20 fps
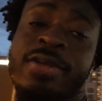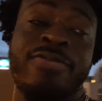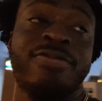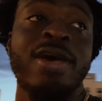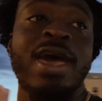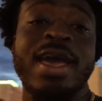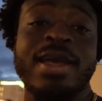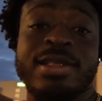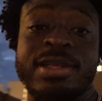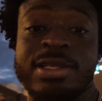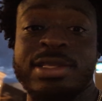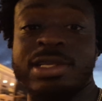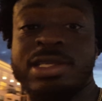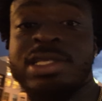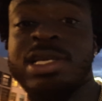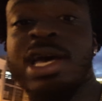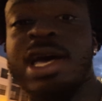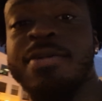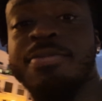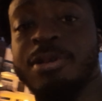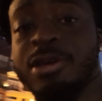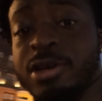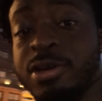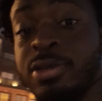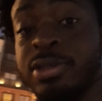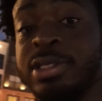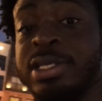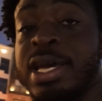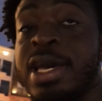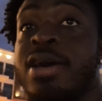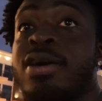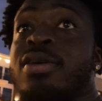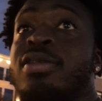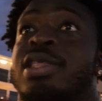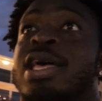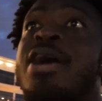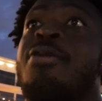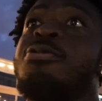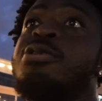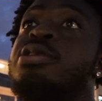the fact that the top goes down.
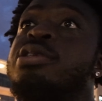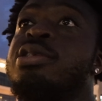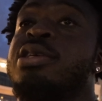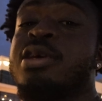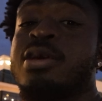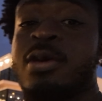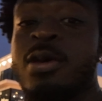That was